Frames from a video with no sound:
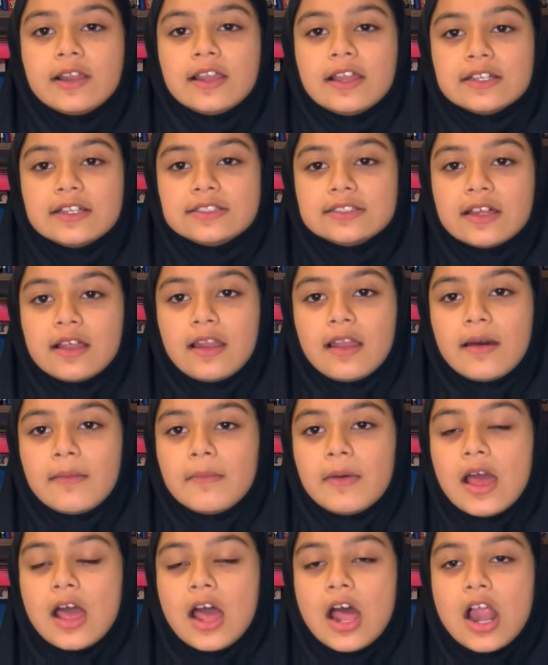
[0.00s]
alayhi
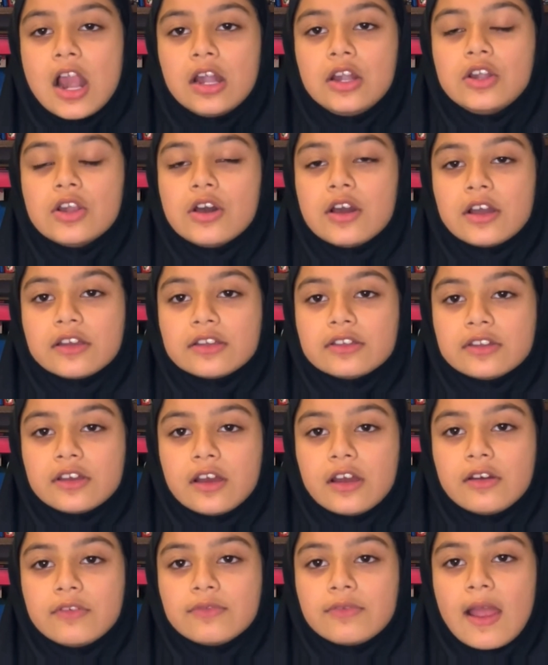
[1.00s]
salam looked
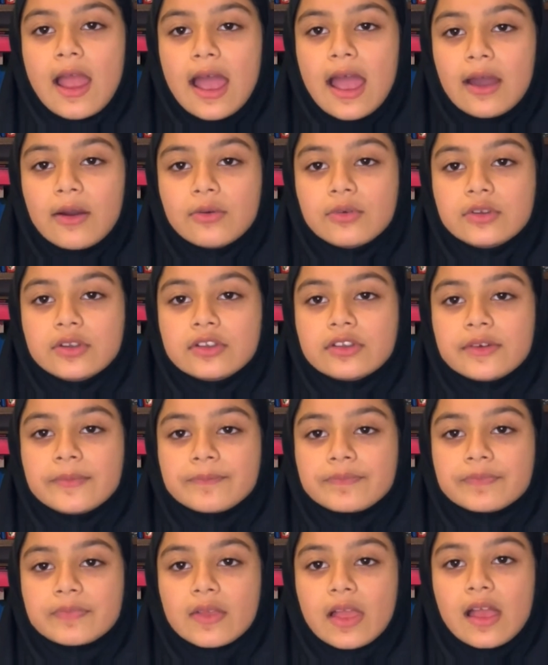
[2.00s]
around,
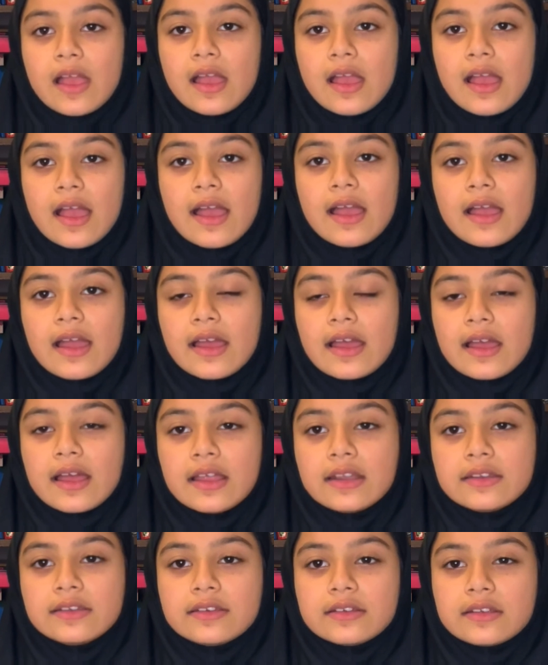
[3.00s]

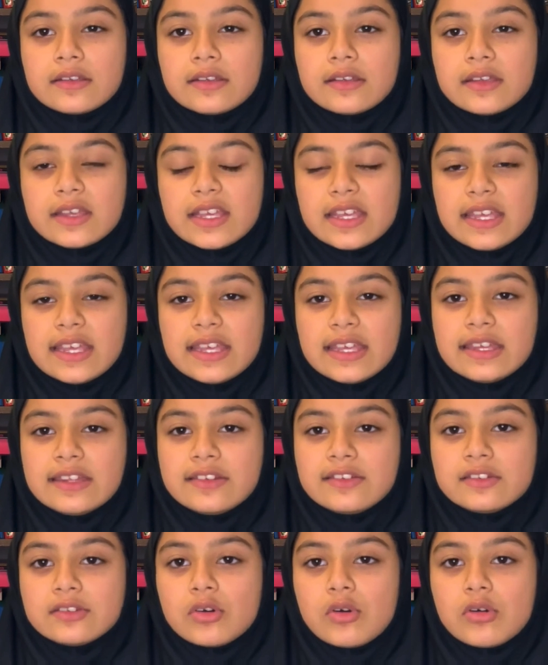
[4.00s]
and
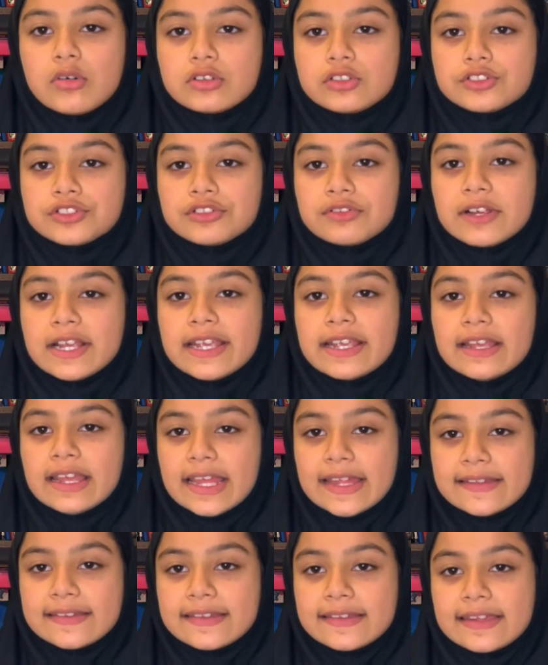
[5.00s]
he saw
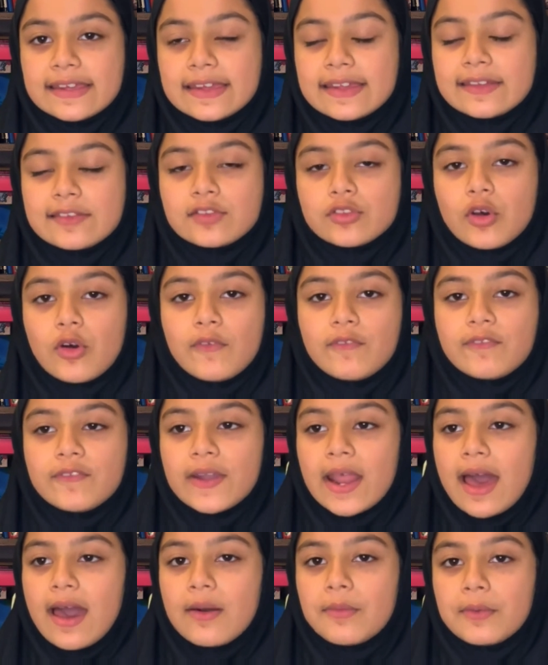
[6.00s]
trees, he saw
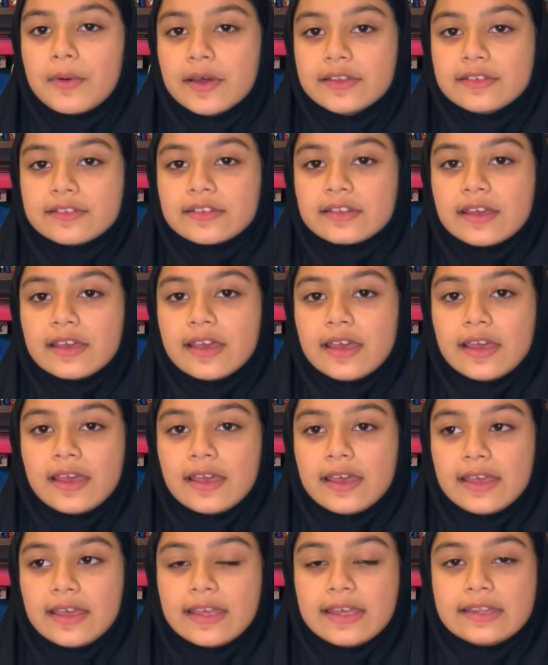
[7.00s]
flowers,
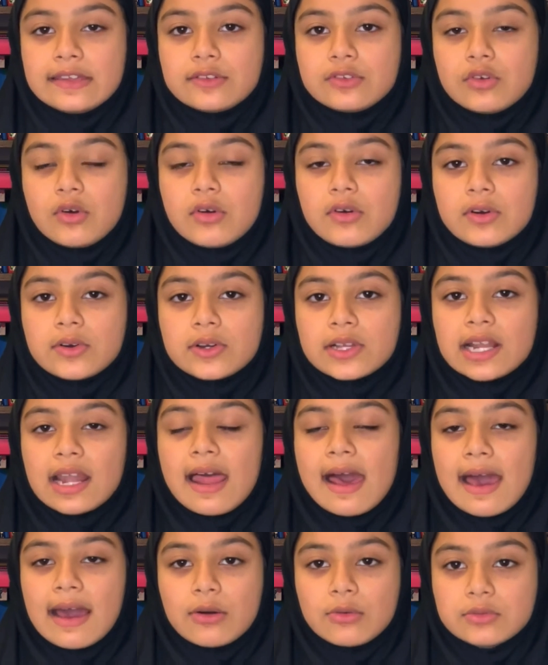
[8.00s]
he saw
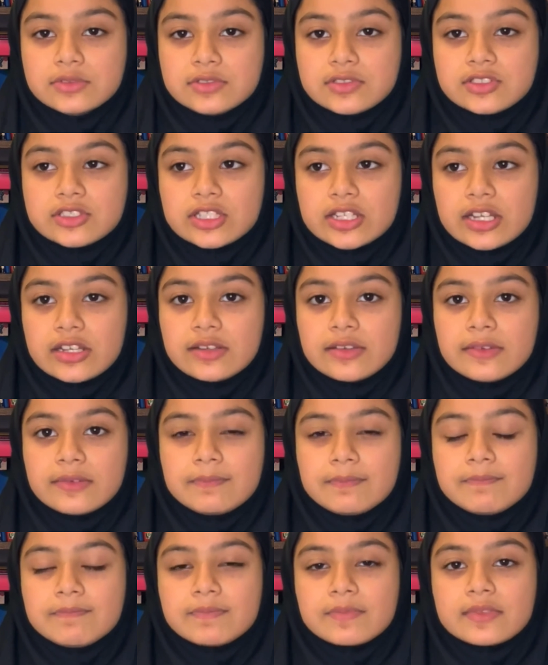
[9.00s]
clouds, and
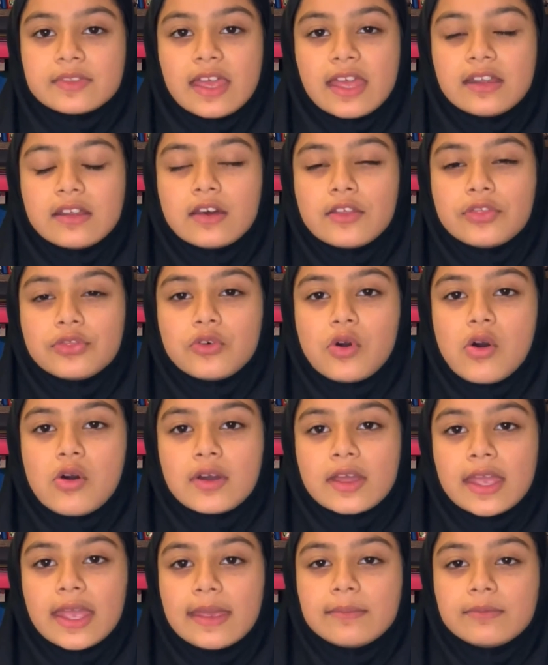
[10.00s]
then a
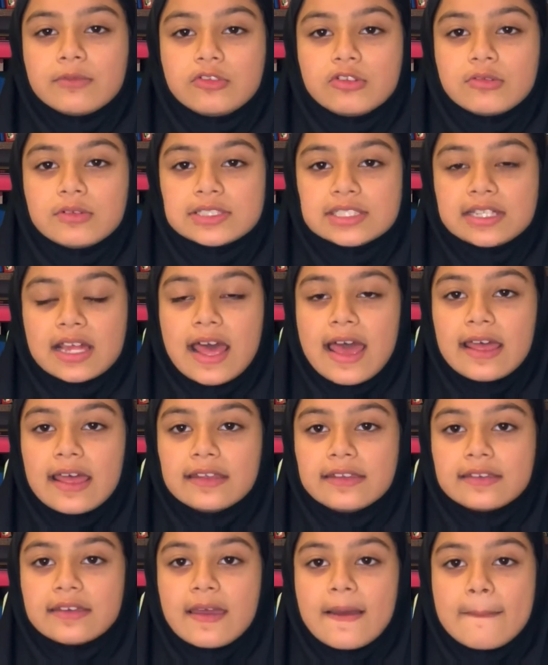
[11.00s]
thought came to his
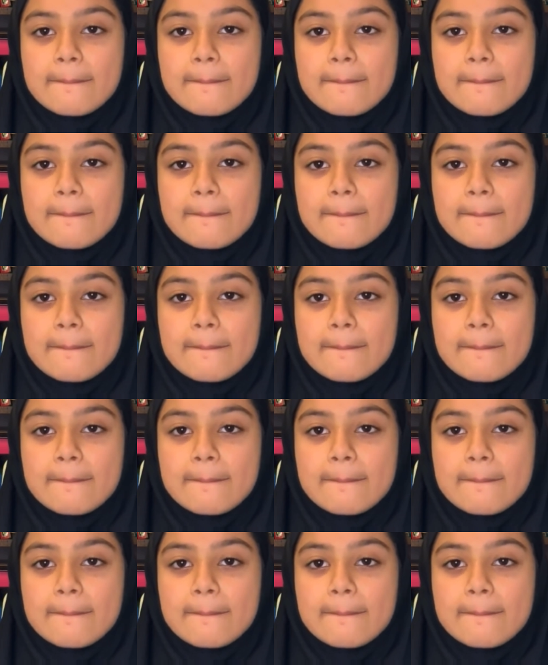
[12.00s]
head,